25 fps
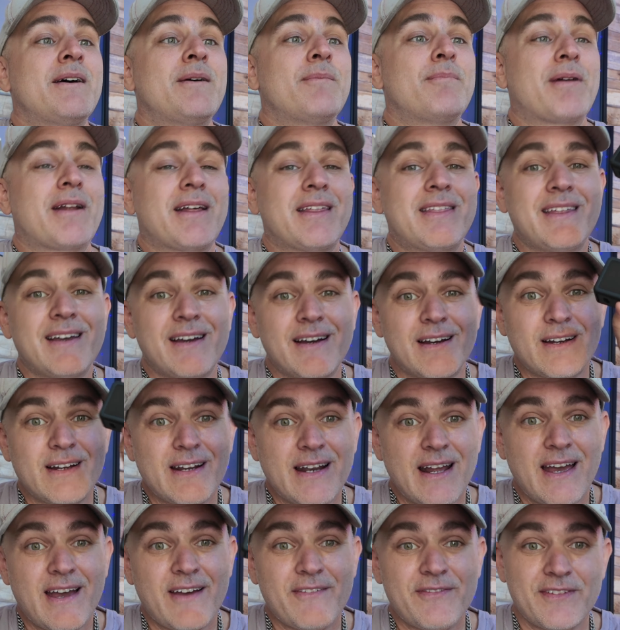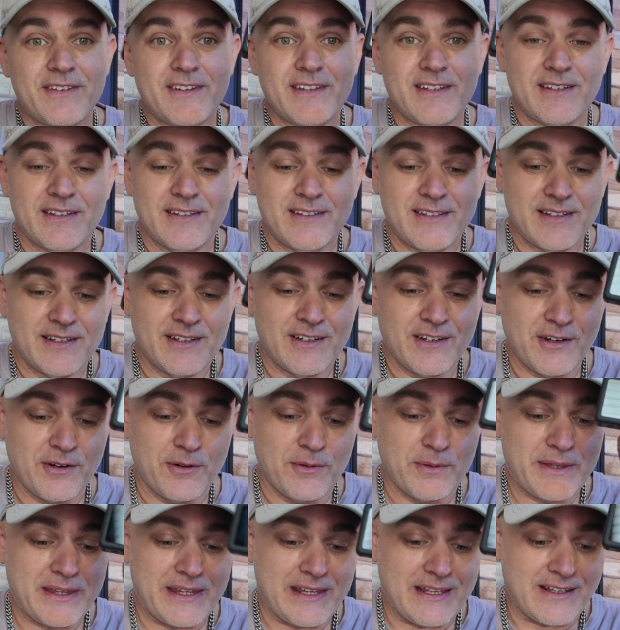But I think I'm going to have to
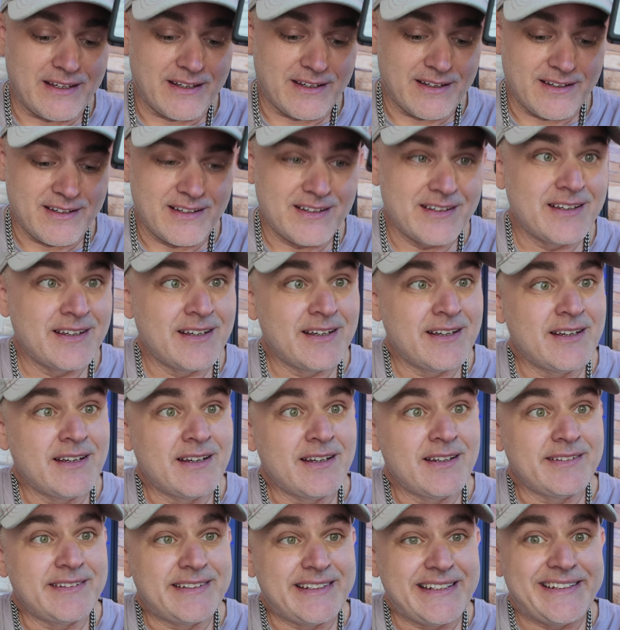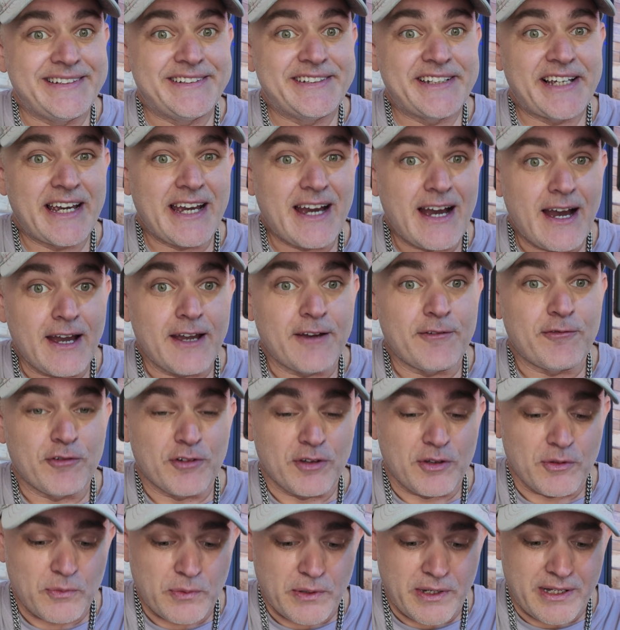go with the DJI for
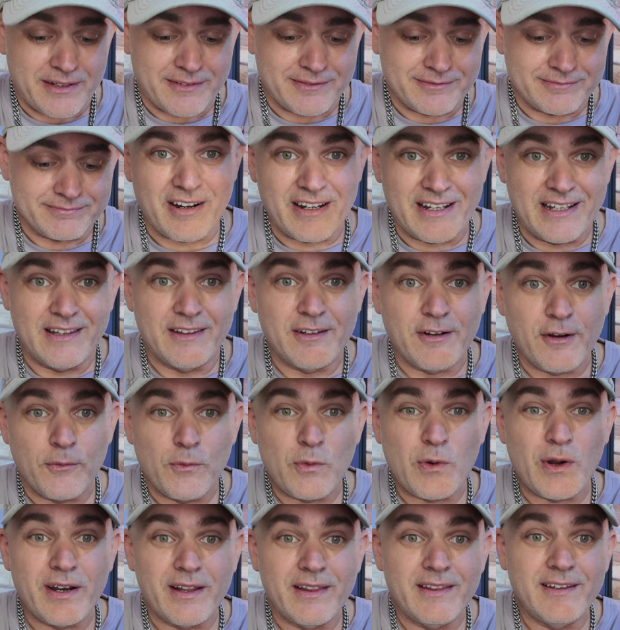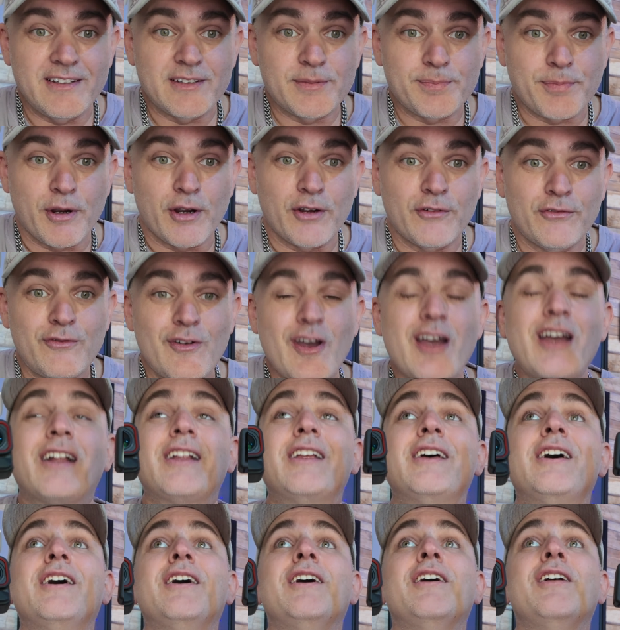the win. Are either one of these
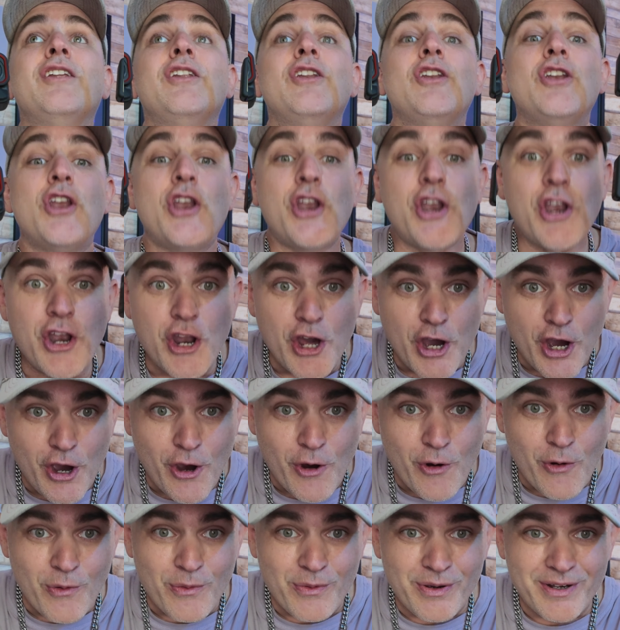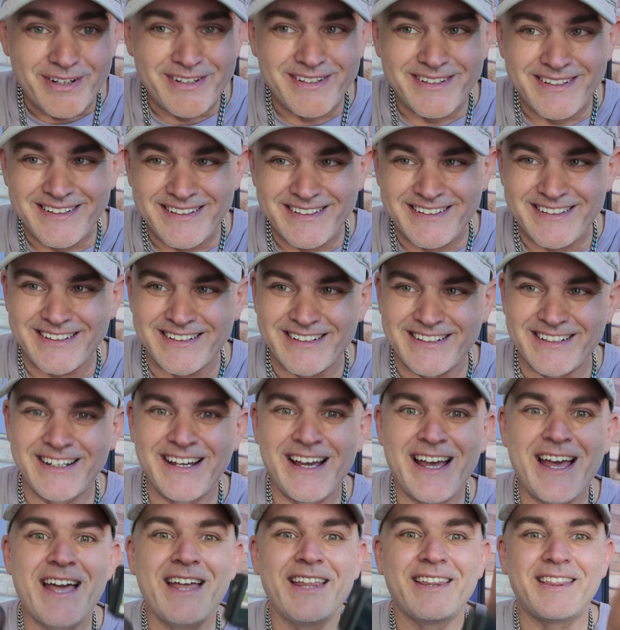perfect? No.
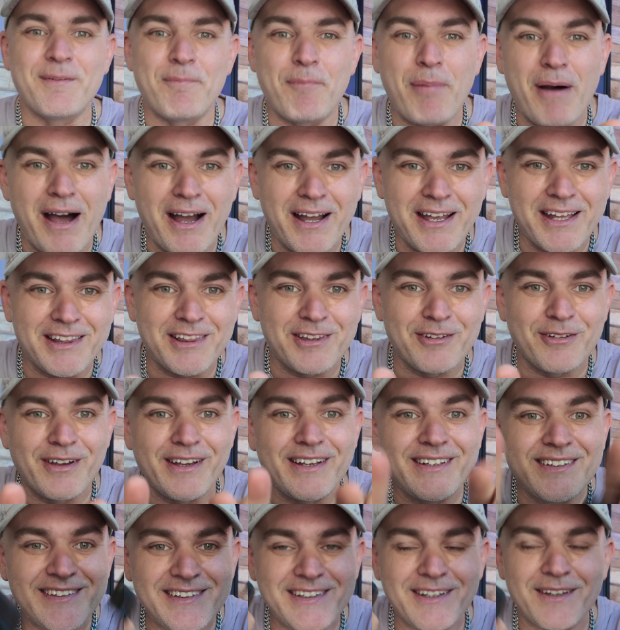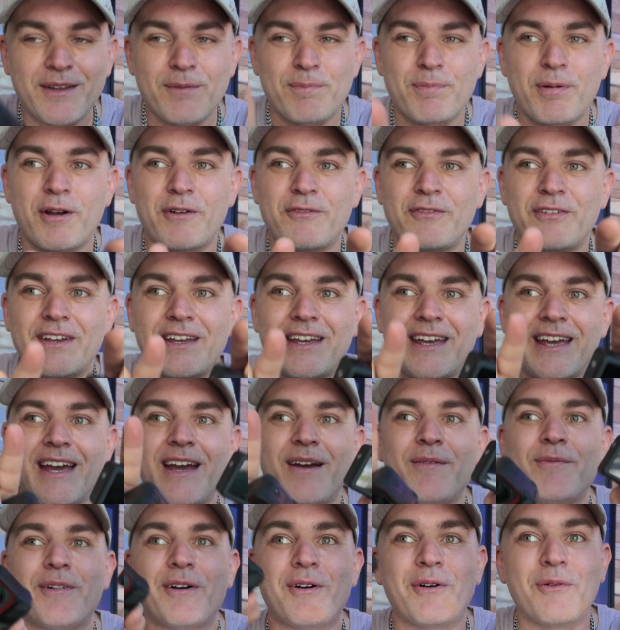The Pocket 3 is still the perfect
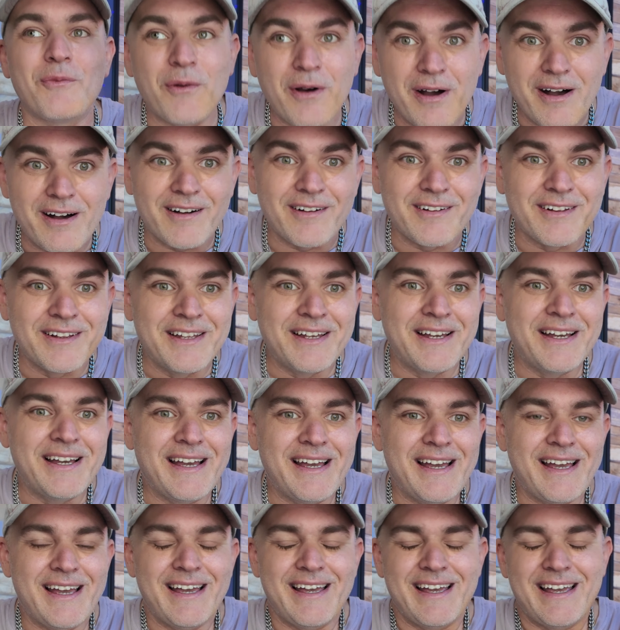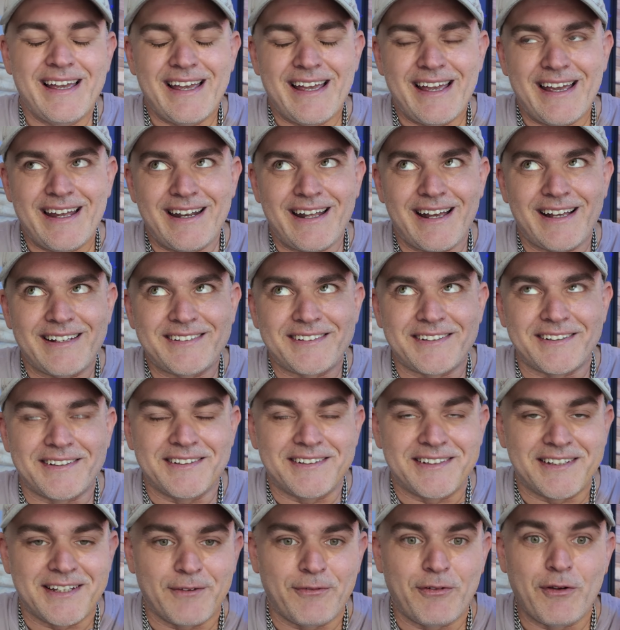camera. Well, in
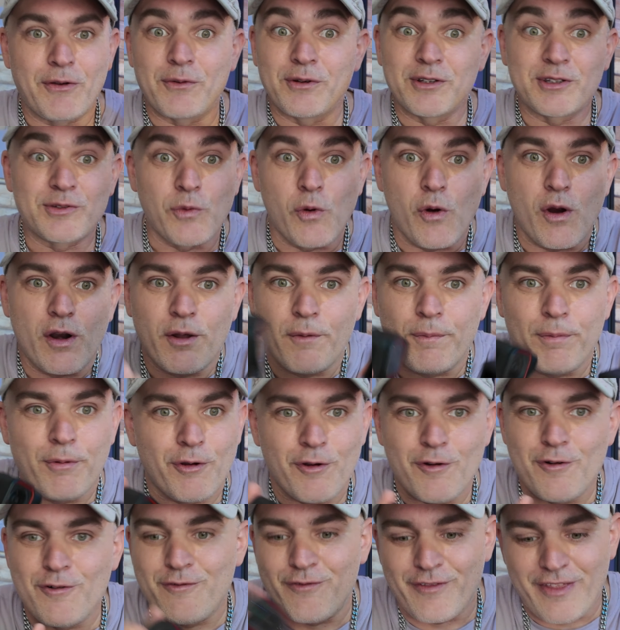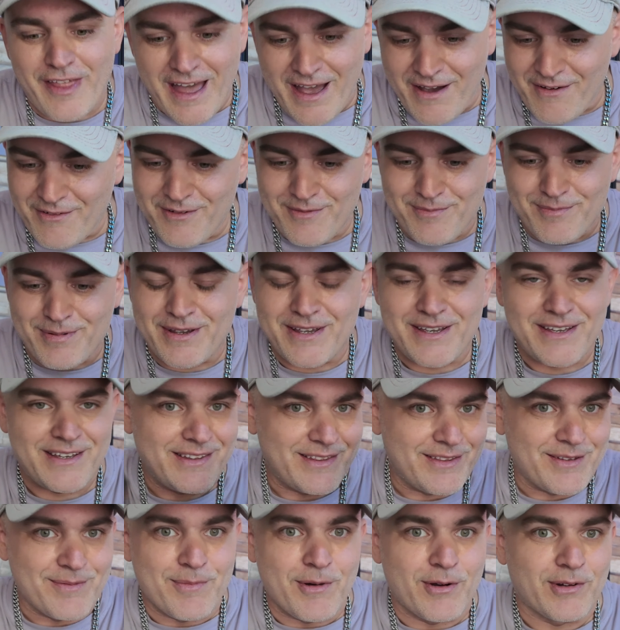essence, if it was waterproof, that would be
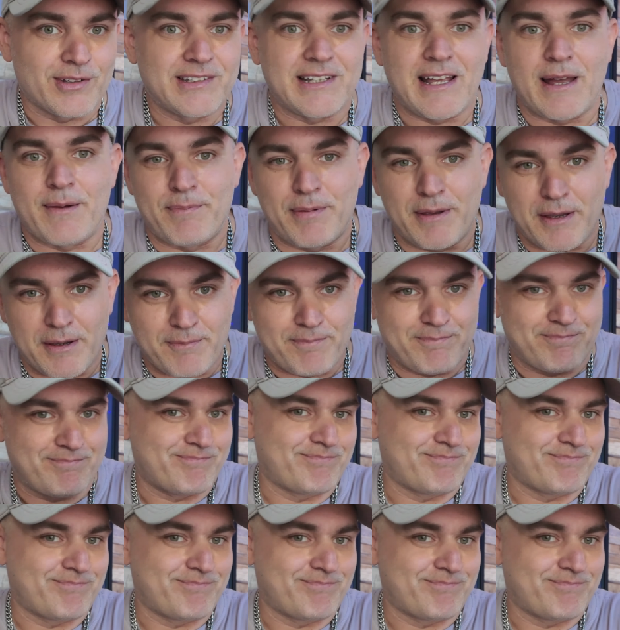the most epic